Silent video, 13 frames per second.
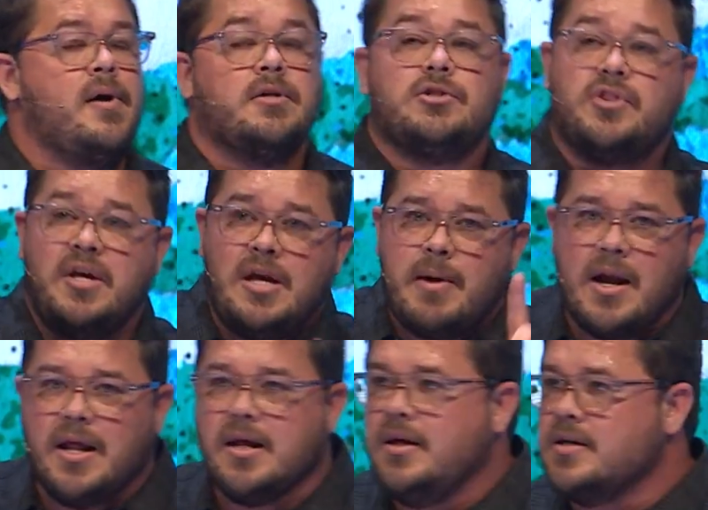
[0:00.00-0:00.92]
So think about
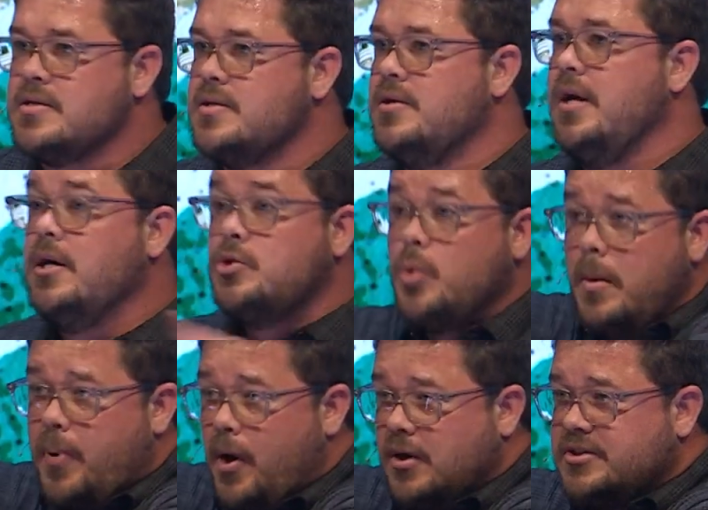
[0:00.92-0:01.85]
it like this here's
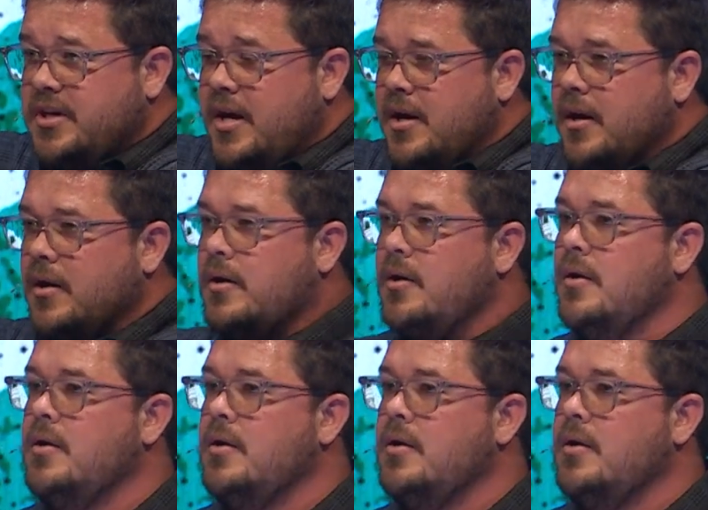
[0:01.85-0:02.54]
what Paul's saying.